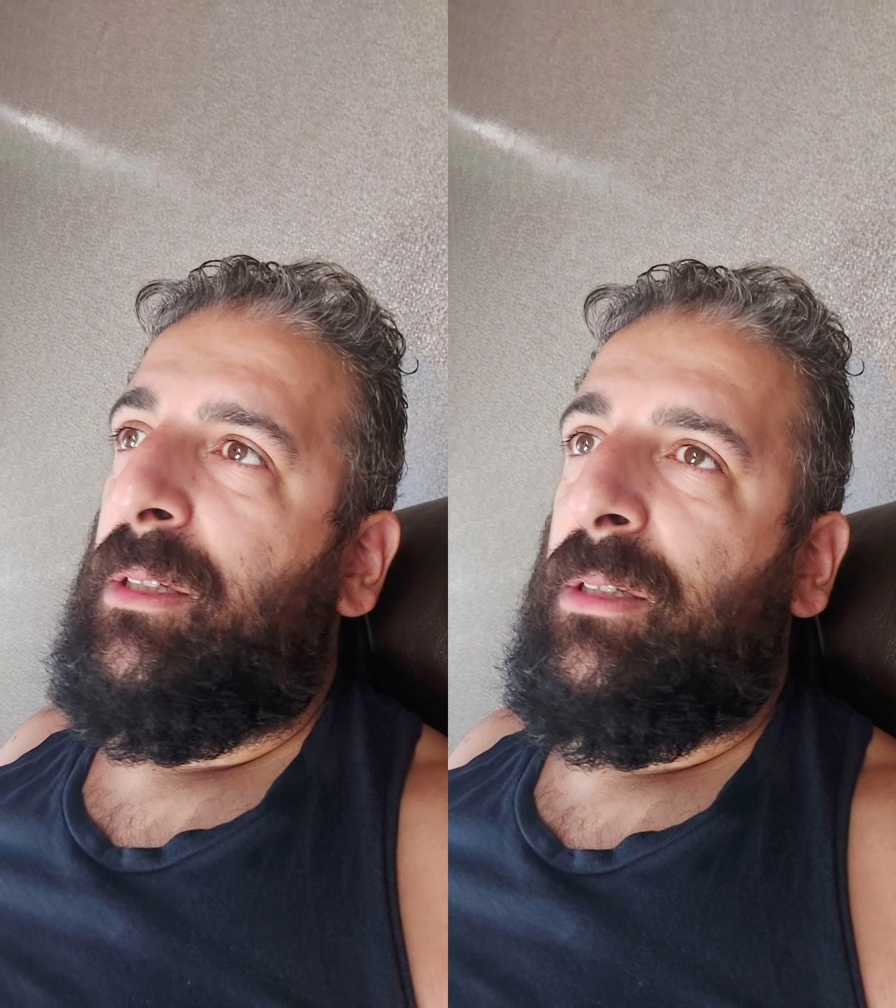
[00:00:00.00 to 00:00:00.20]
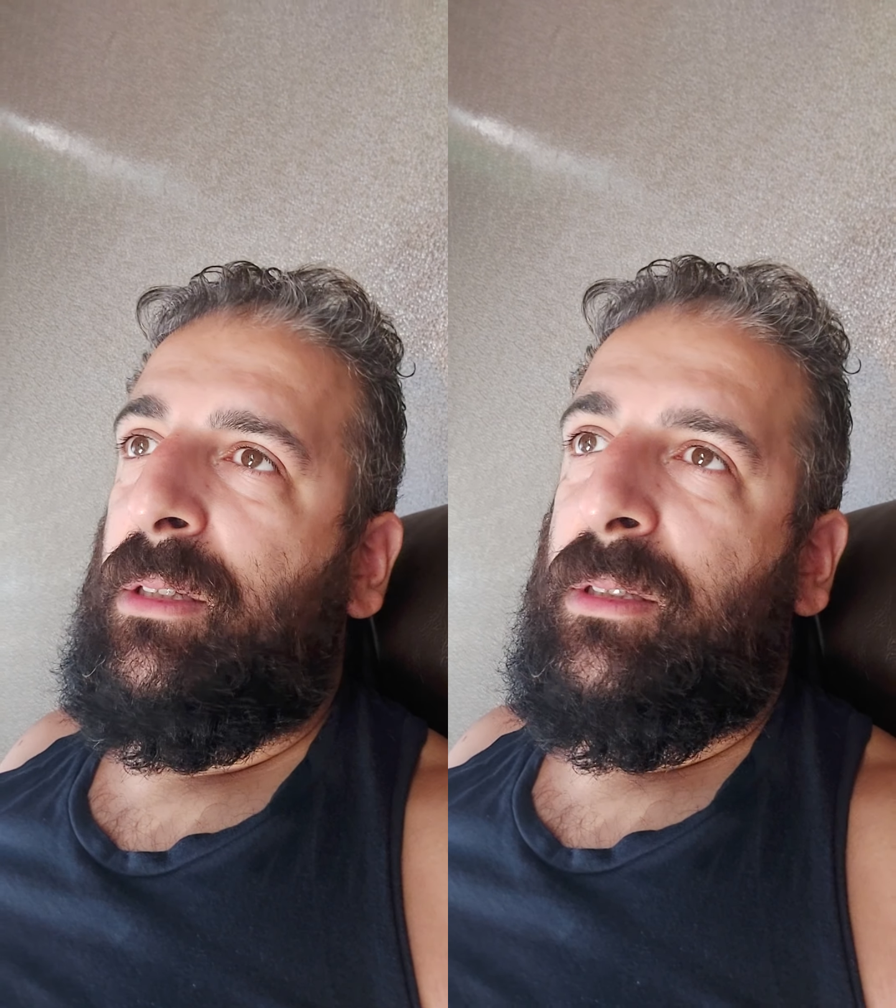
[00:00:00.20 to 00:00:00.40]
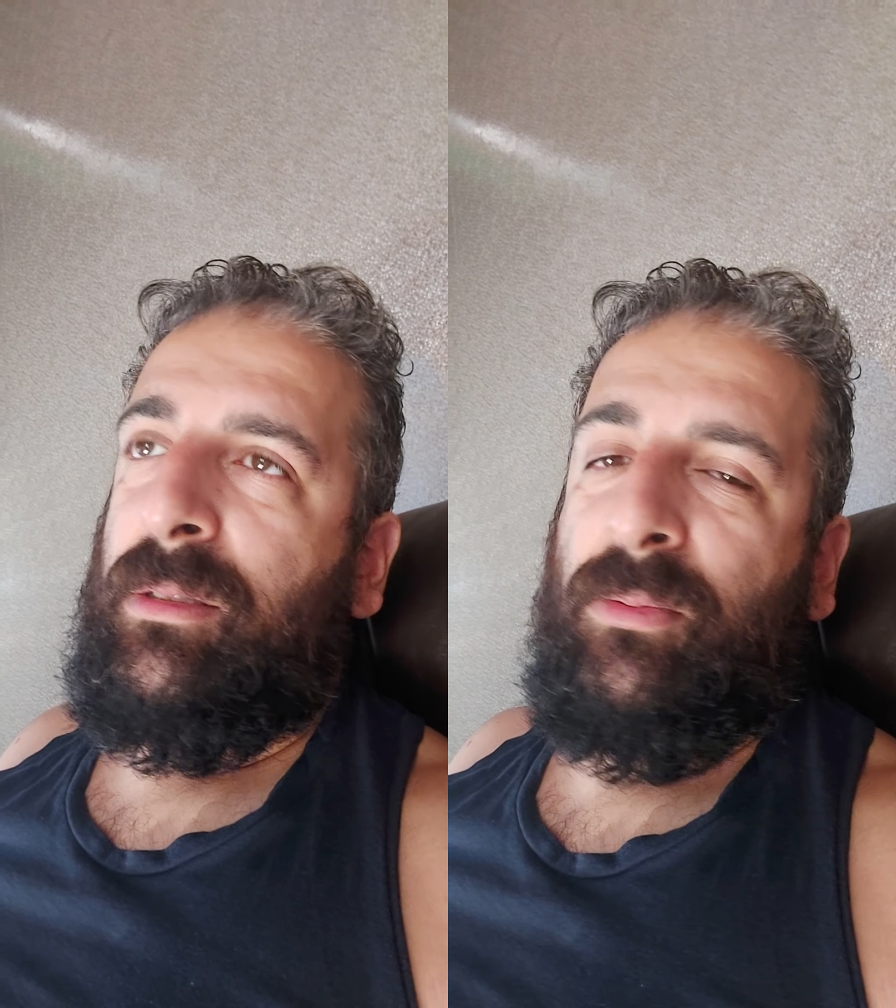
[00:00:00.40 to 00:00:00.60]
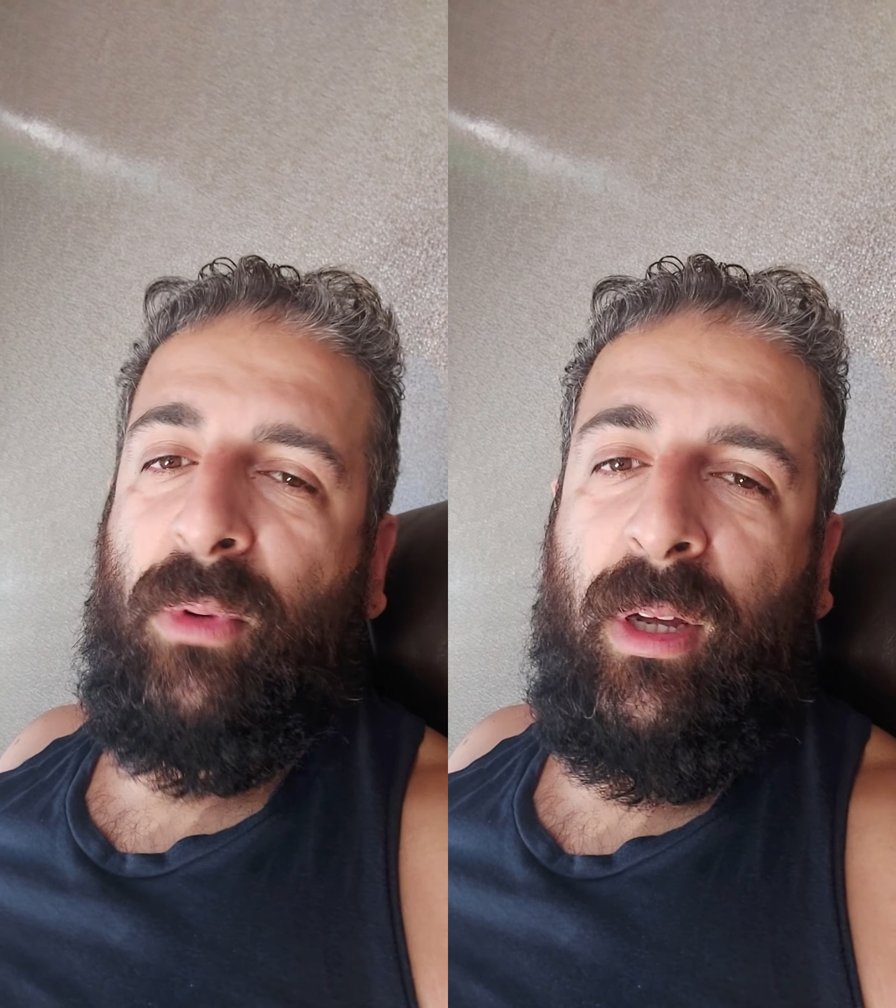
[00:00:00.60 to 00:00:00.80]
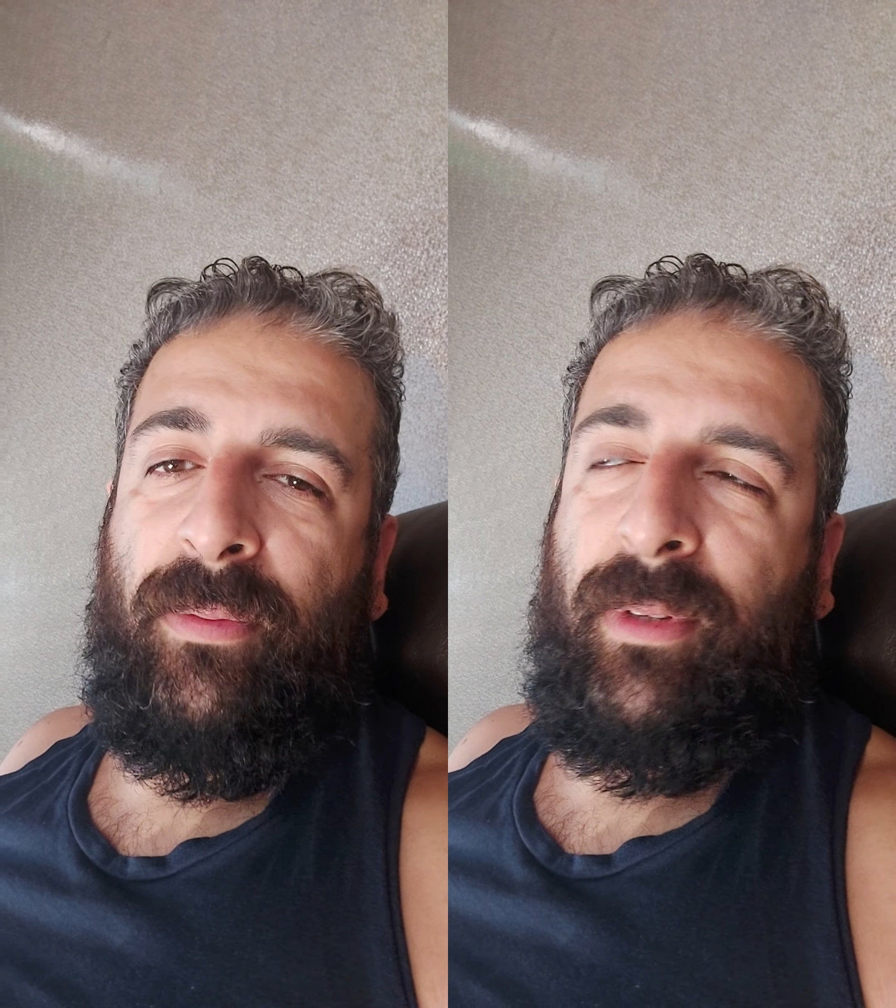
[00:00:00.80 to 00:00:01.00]
his
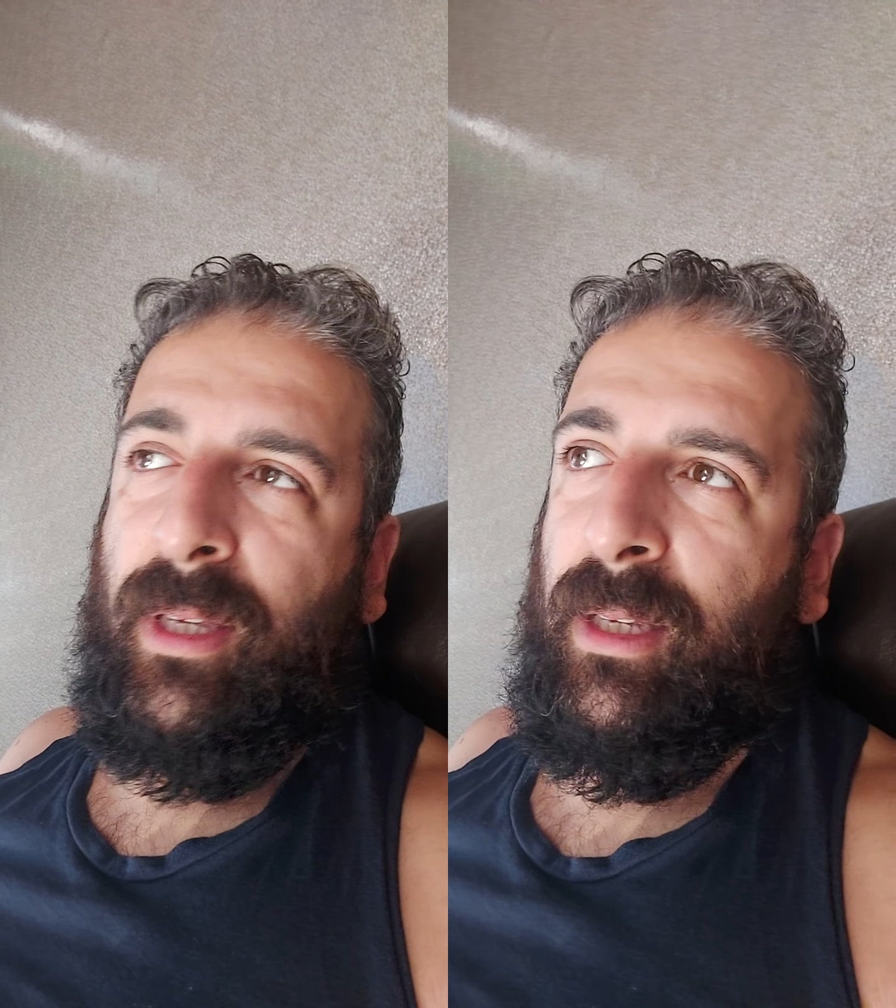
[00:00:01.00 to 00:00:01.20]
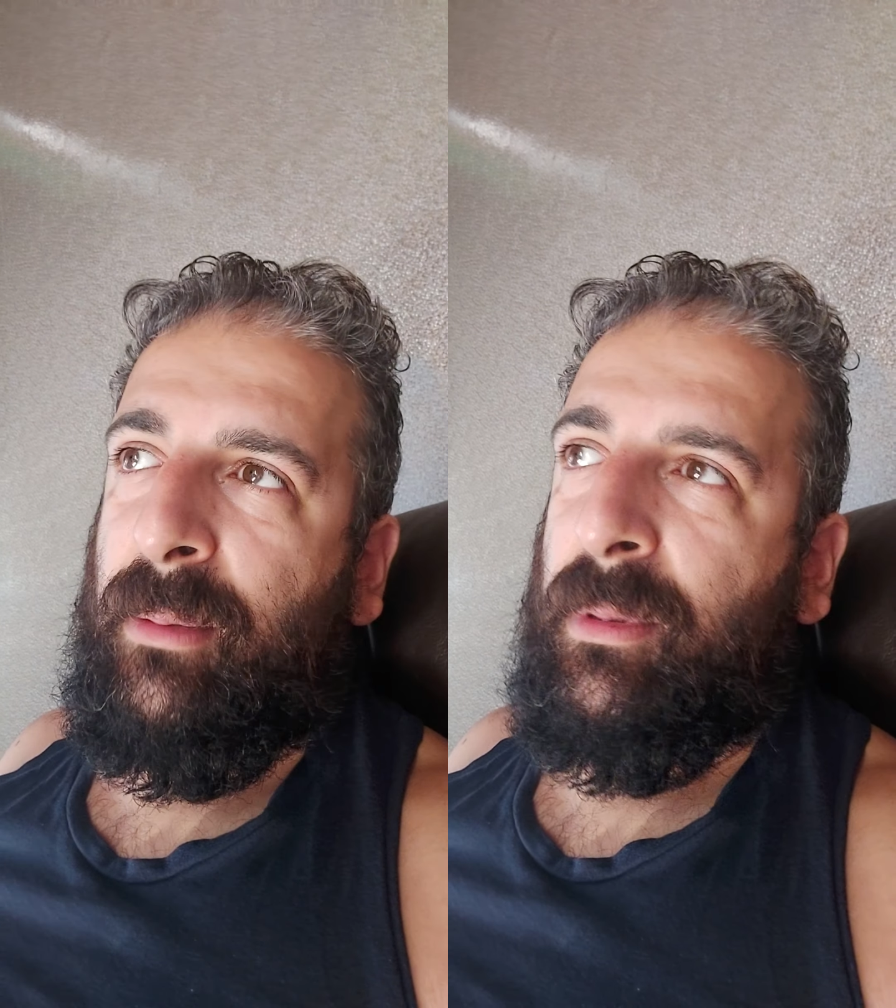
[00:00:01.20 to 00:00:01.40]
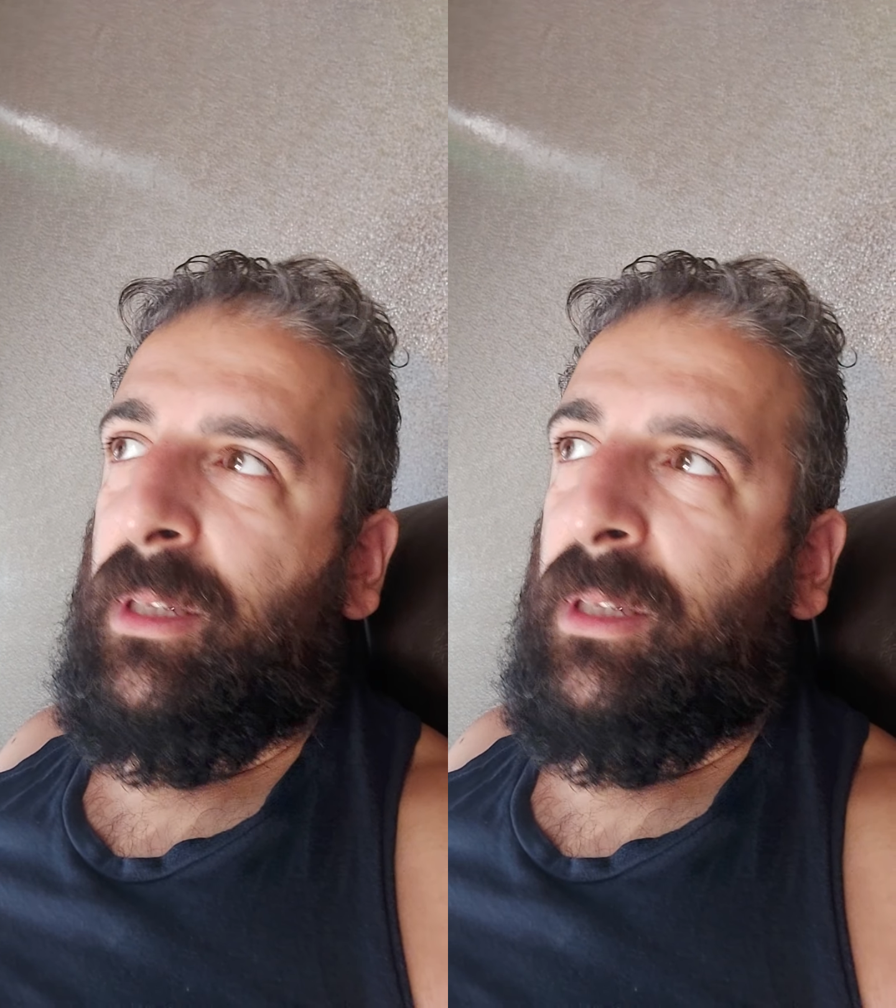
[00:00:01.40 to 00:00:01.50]
wife Kim